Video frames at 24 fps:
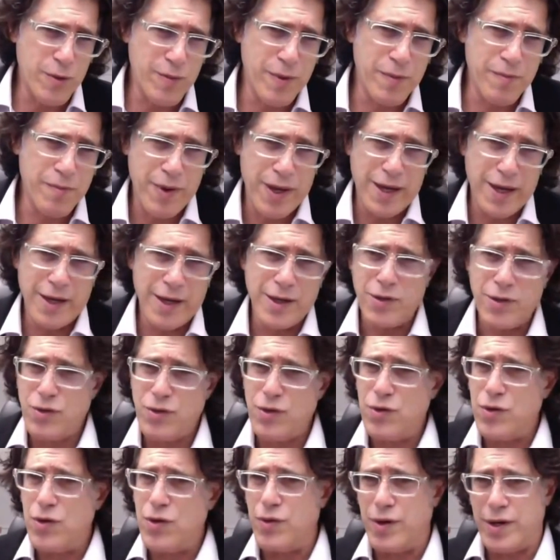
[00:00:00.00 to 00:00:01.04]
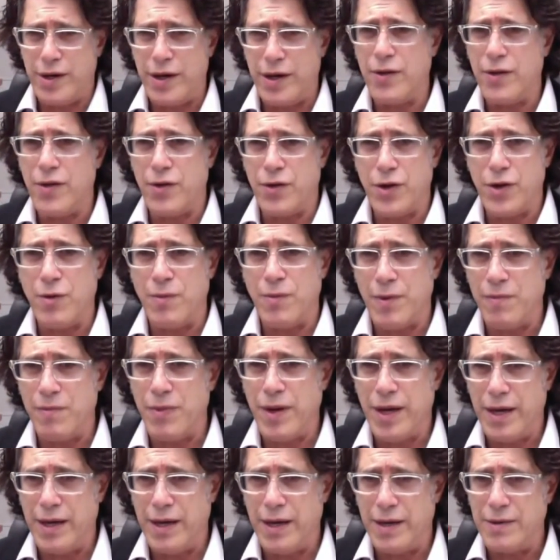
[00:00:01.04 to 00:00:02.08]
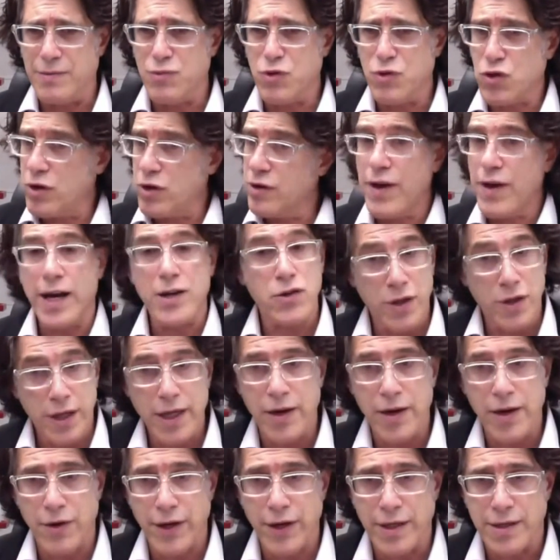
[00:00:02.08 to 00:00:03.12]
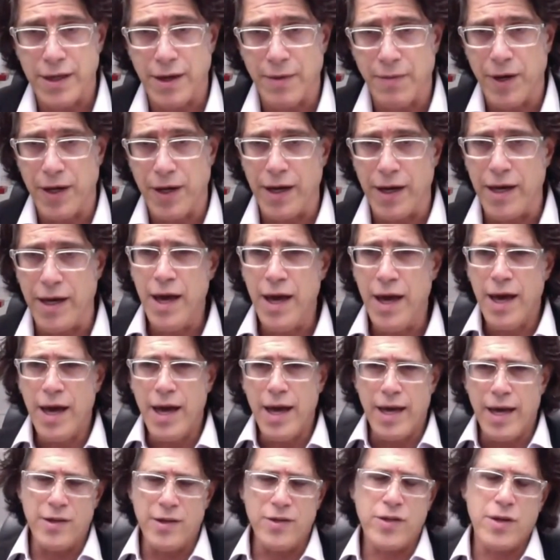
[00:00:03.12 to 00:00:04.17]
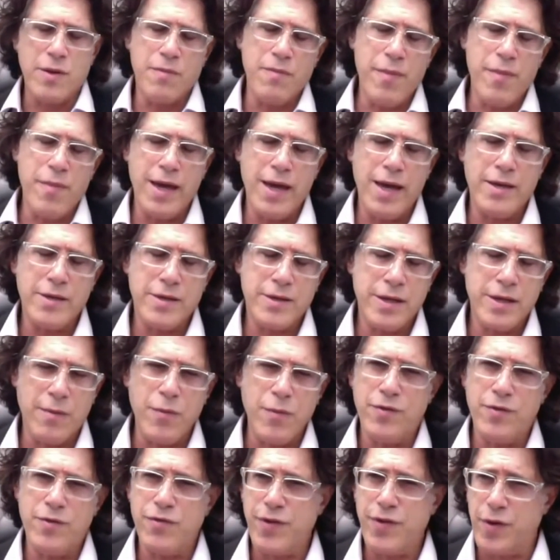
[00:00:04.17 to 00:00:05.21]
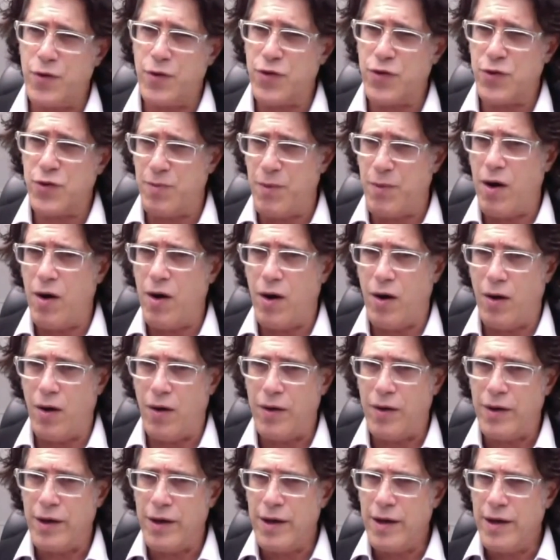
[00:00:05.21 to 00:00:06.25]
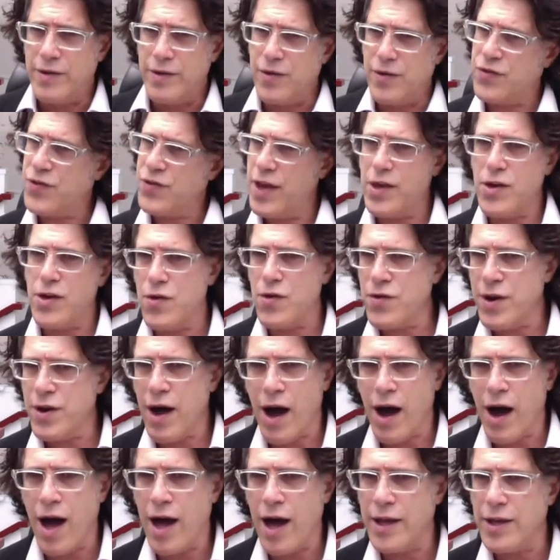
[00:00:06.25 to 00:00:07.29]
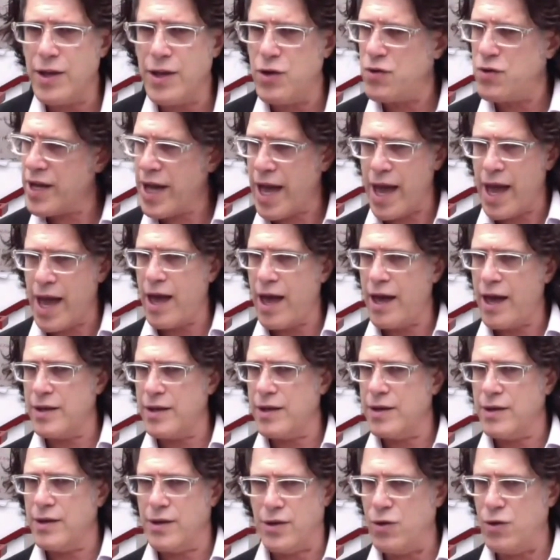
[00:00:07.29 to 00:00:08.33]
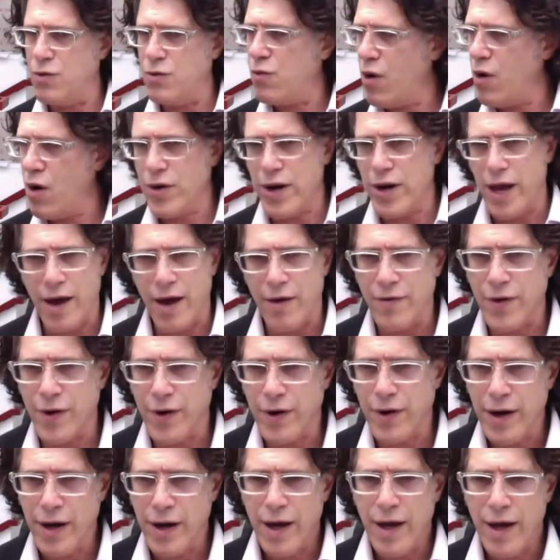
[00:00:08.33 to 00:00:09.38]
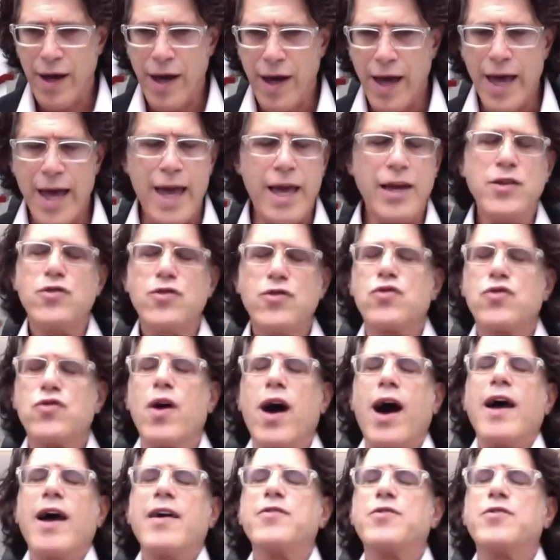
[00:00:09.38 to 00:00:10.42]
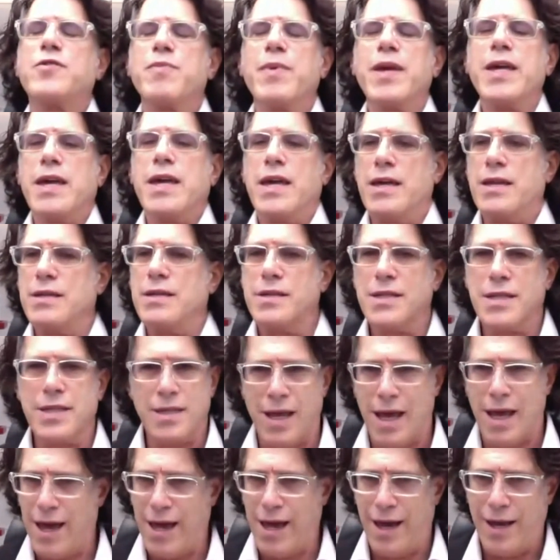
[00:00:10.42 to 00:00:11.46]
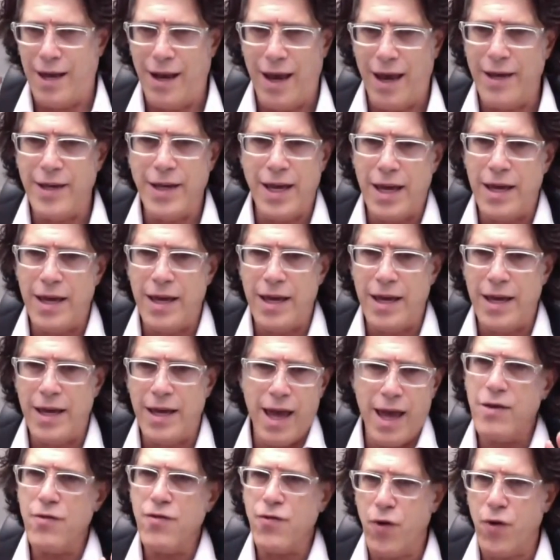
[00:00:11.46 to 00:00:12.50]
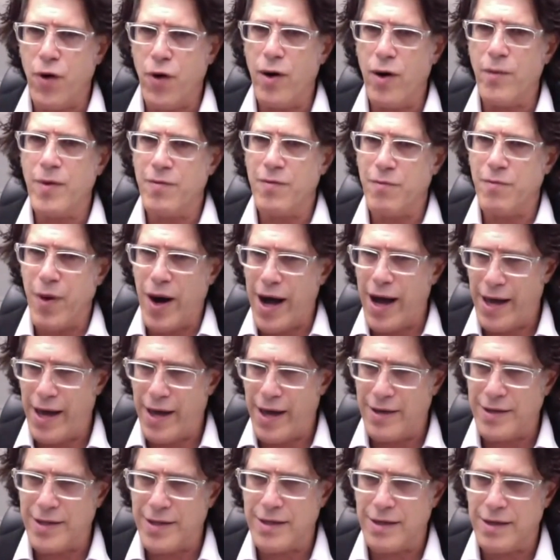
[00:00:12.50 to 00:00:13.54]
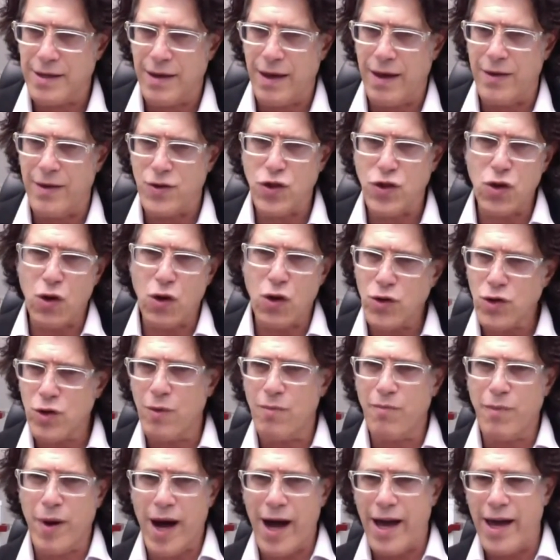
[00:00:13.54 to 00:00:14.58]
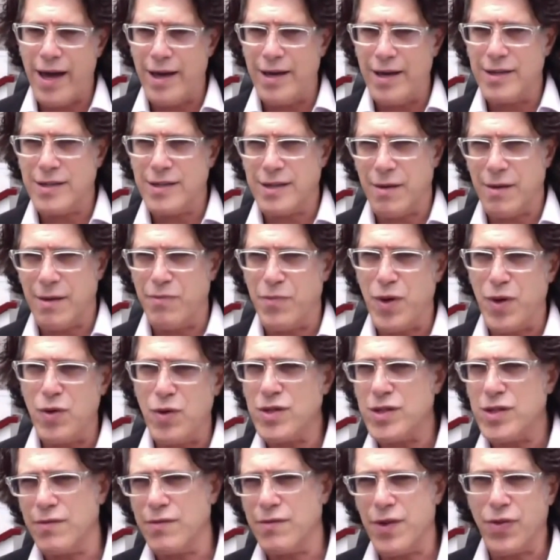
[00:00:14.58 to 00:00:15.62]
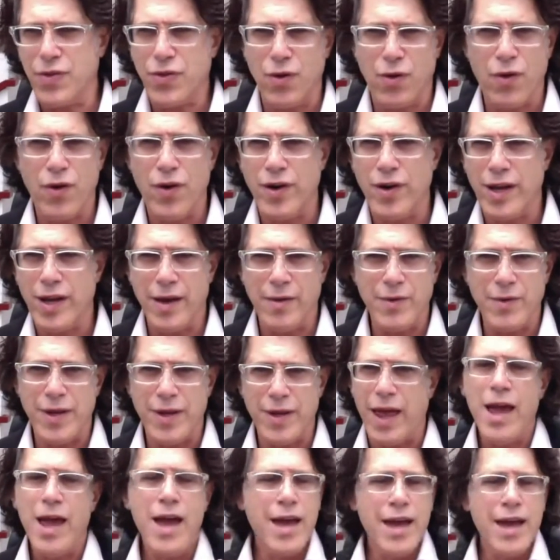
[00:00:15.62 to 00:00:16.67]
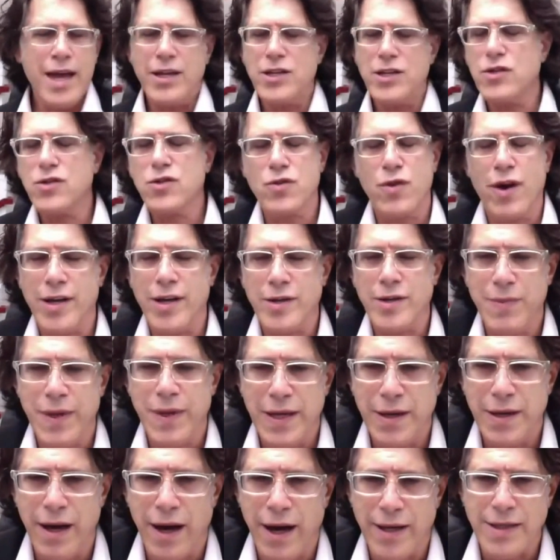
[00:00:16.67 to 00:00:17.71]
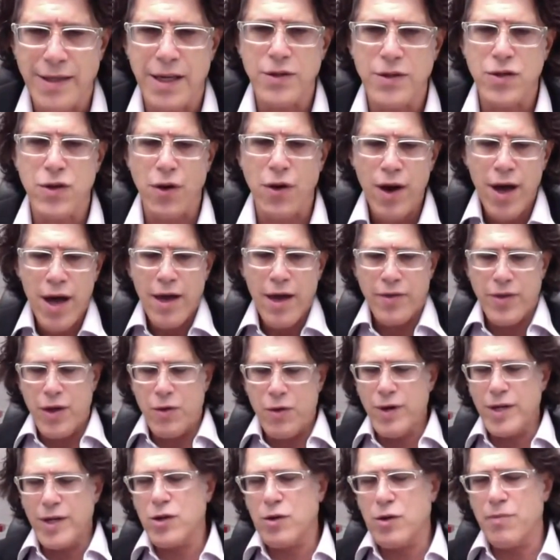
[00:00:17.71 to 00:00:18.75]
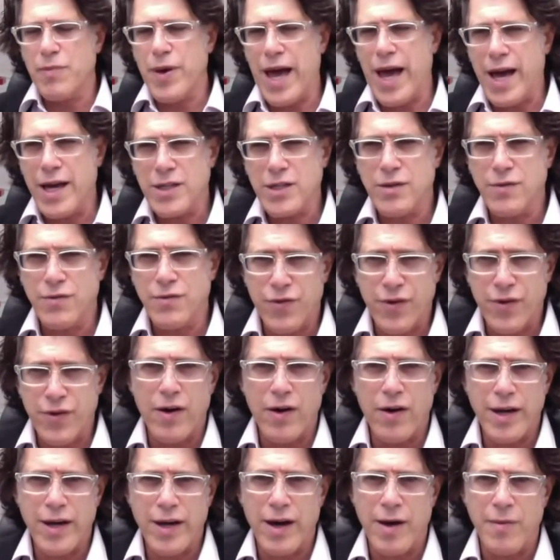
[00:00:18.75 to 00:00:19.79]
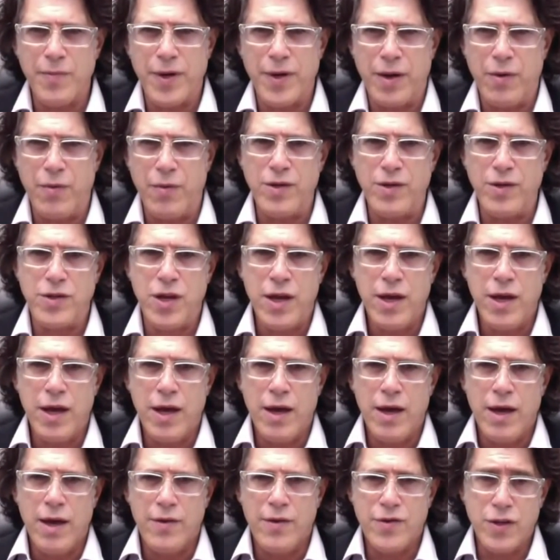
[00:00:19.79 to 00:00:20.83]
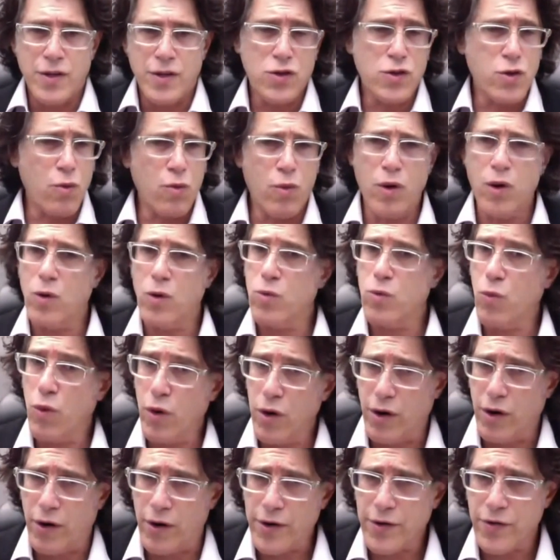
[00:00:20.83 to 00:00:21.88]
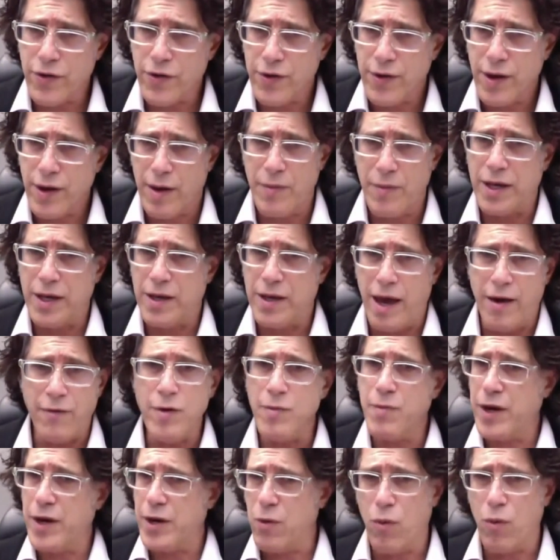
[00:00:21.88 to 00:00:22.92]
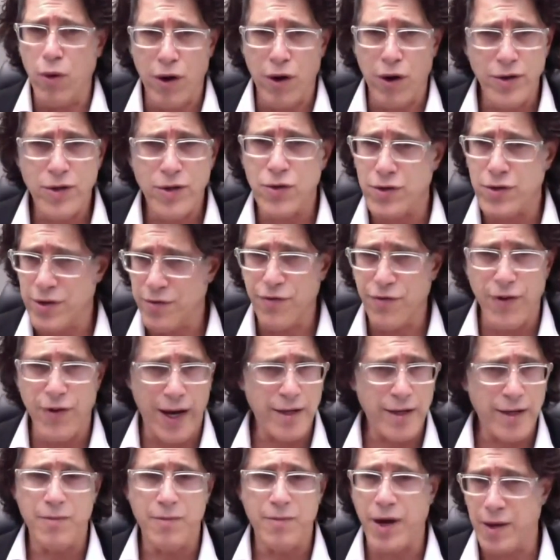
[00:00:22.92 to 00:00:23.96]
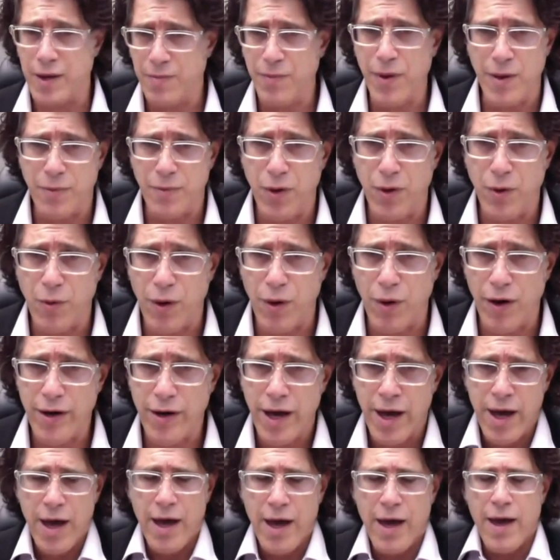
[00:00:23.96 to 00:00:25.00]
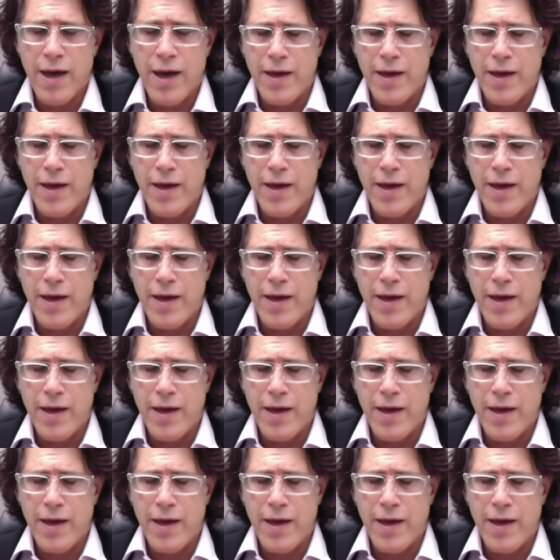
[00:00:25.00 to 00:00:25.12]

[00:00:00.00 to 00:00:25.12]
human being can do to another human being, short of actually killing somebody, is to make someone feel small. To say you're not, you can't, you won't ever. It drives me insane. Any form of bias, social bias, abuse of authority, it just drives me nuts. And so the original passion for our company was, since the world works, I mean, everybody works or is affected by the people who work,